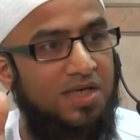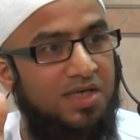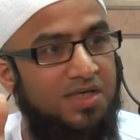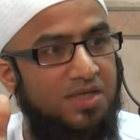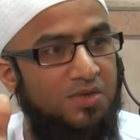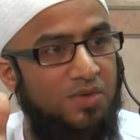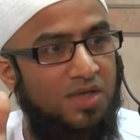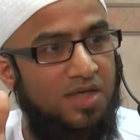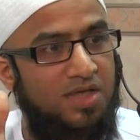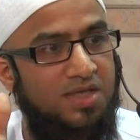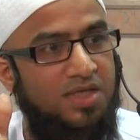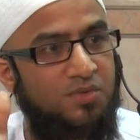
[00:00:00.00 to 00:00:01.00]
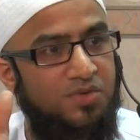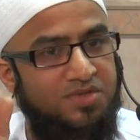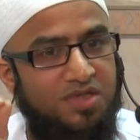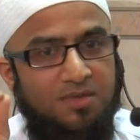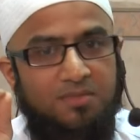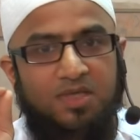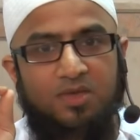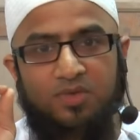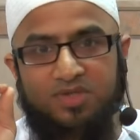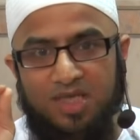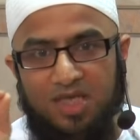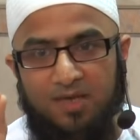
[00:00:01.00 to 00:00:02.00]
alayhi wa alihi wa sahbihi wa
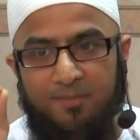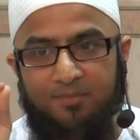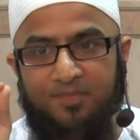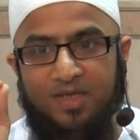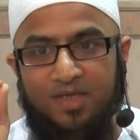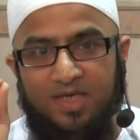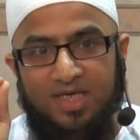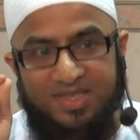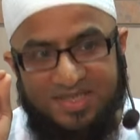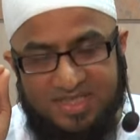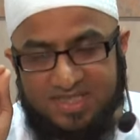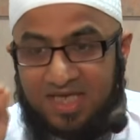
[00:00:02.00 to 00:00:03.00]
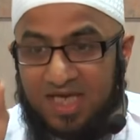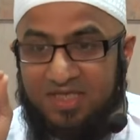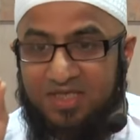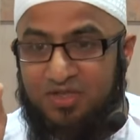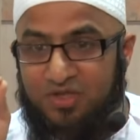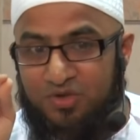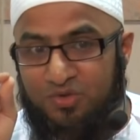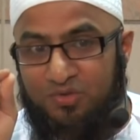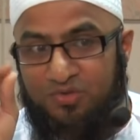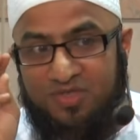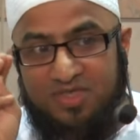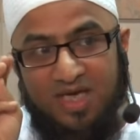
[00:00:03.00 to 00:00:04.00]
sallam decided to
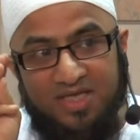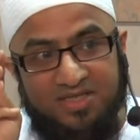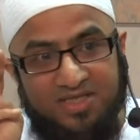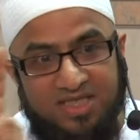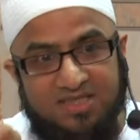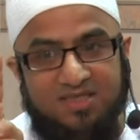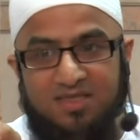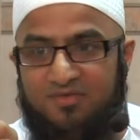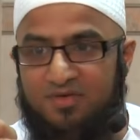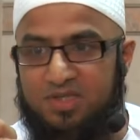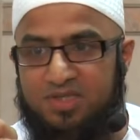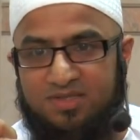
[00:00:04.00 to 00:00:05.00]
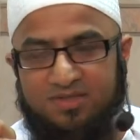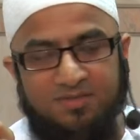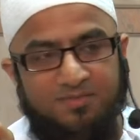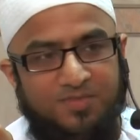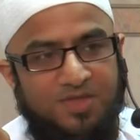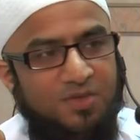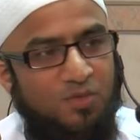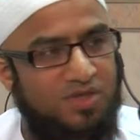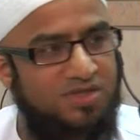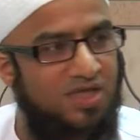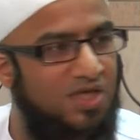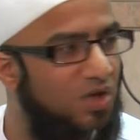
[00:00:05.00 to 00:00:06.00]
recite these three verses.
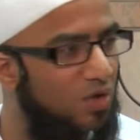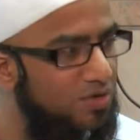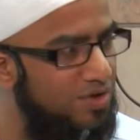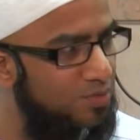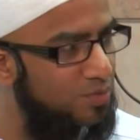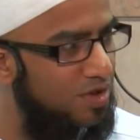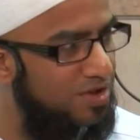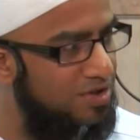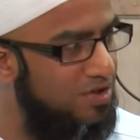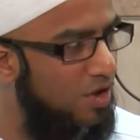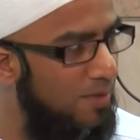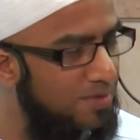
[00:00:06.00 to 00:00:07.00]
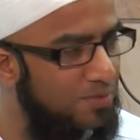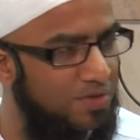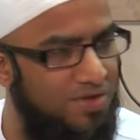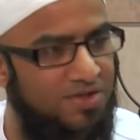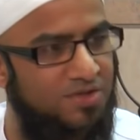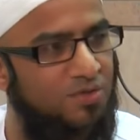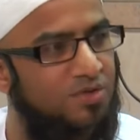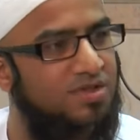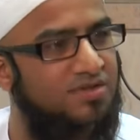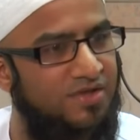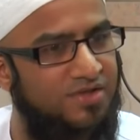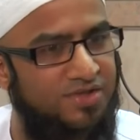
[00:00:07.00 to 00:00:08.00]
What's that golden word, common word in all
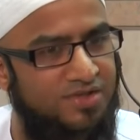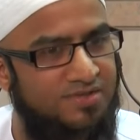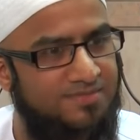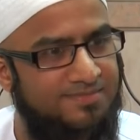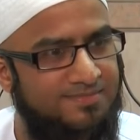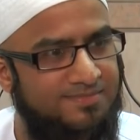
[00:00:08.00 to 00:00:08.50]
these verses?